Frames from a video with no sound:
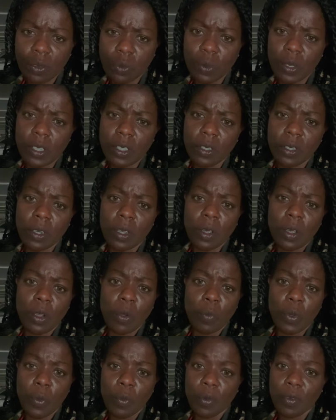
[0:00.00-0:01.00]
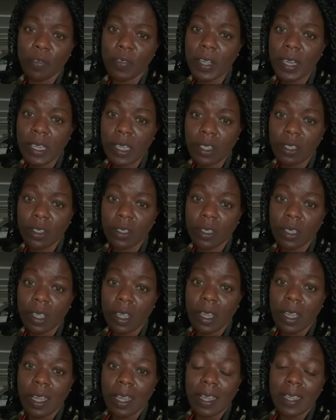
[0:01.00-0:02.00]
when we were finished
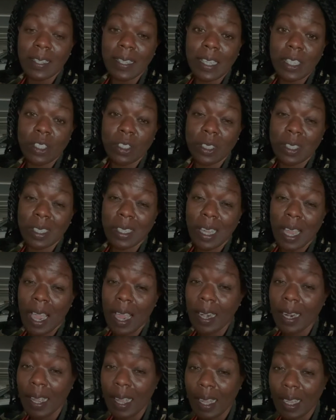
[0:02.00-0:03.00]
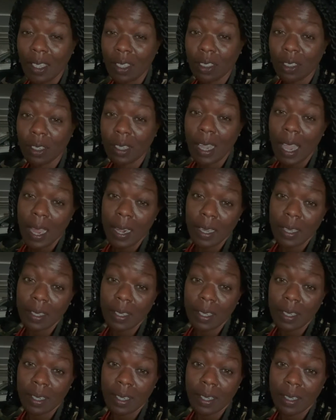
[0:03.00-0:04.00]
that she kind of answered, kind of
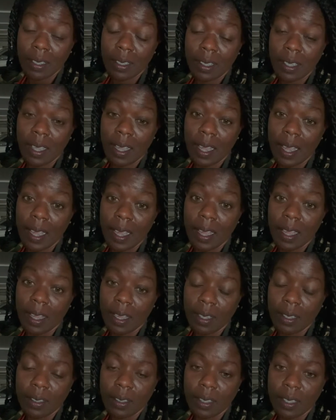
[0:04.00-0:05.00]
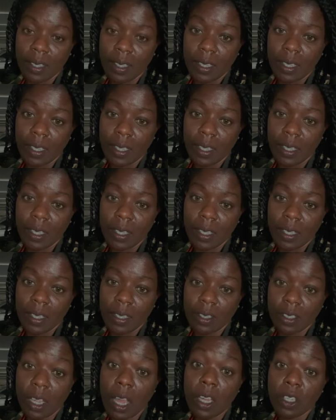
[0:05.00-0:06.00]
didn't. And the
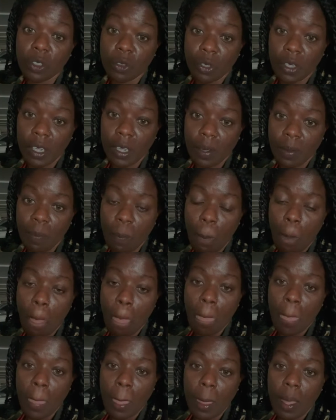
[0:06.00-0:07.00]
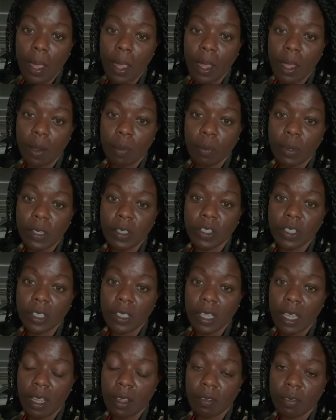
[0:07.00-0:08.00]
Sandria, when she
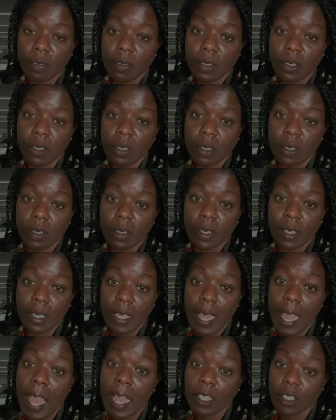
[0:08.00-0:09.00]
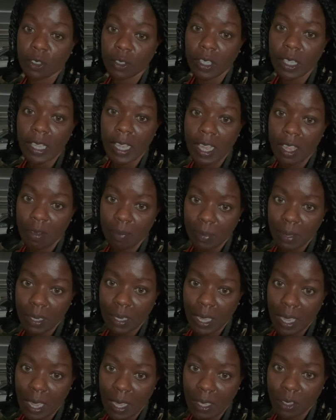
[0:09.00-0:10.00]
left, actually gave me
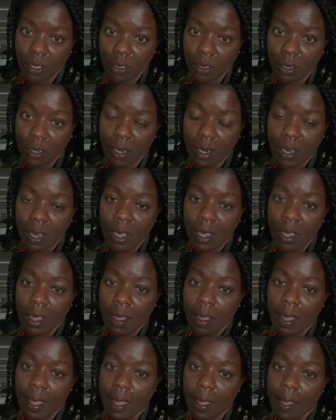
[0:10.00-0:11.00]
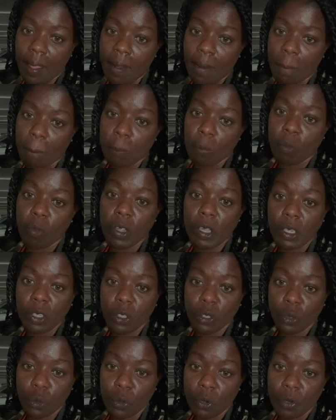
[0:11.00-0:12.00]
the answer and
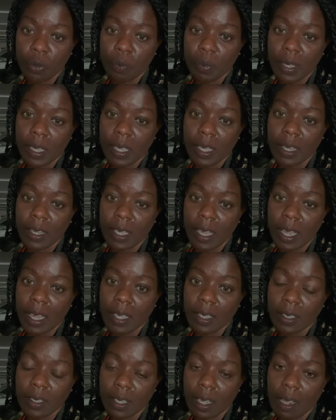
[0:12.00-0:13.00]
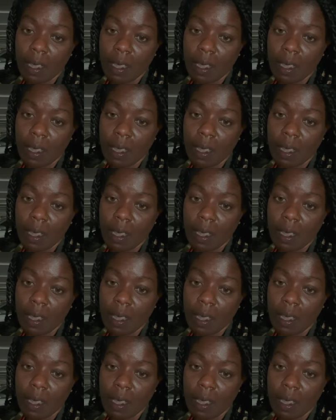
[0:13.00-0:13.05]
reassured me that,